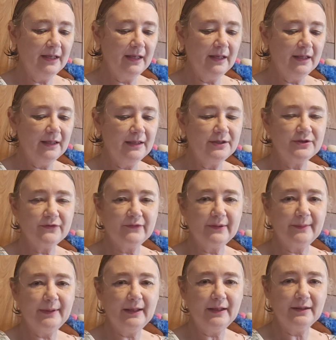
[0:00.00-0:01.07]
And each of
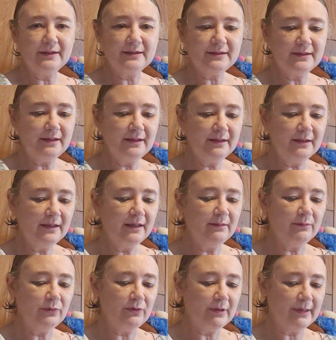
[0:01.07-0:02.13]
them had a son, and
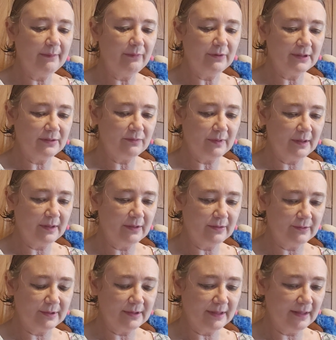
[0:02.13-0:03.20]
Moab was one of
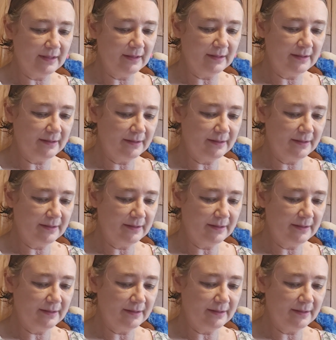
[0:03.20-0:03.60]
those sons.